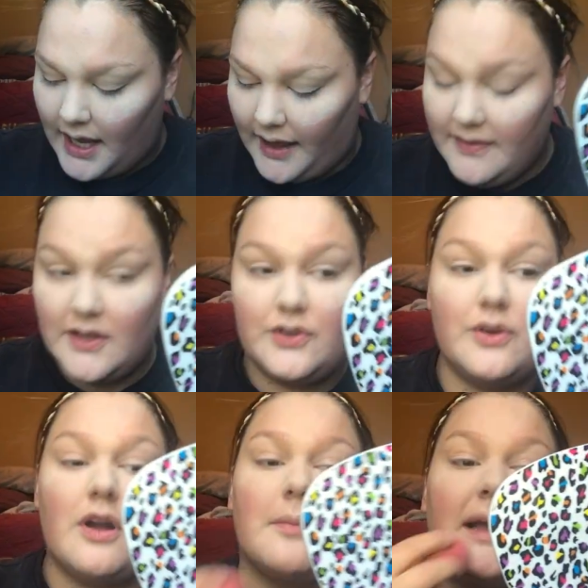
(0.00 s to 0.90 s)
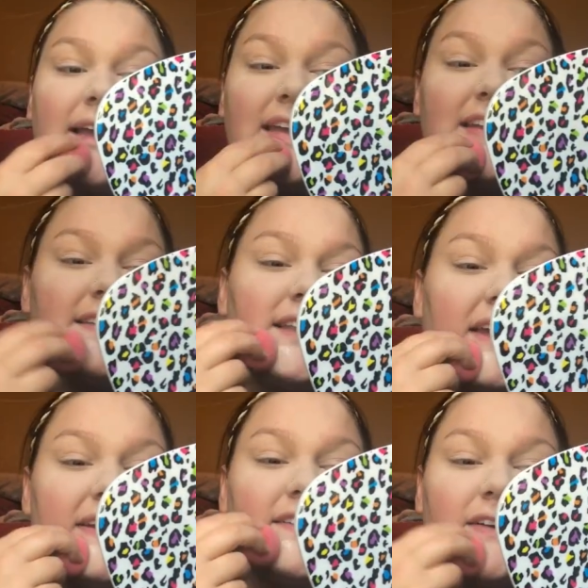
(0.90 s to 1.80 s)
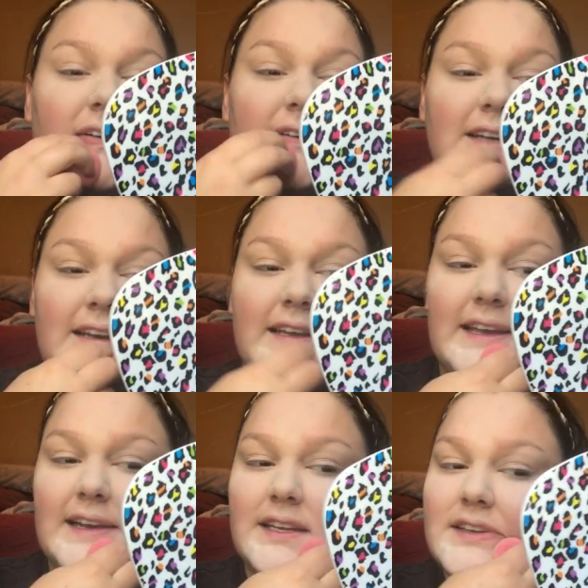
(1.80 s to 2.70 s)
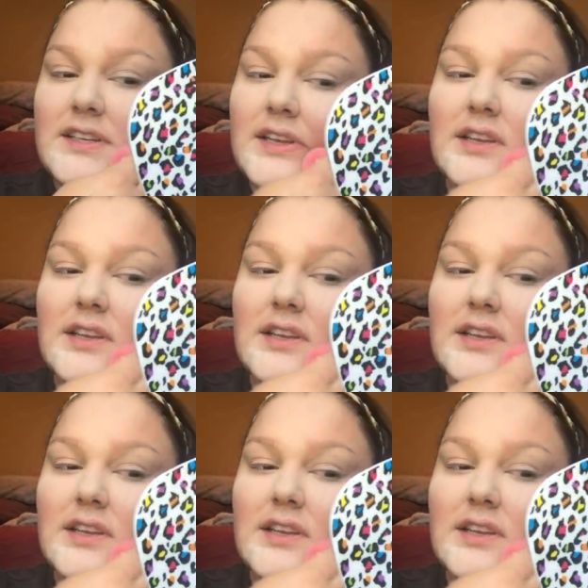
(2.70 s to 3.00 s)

then you'll go back in later on and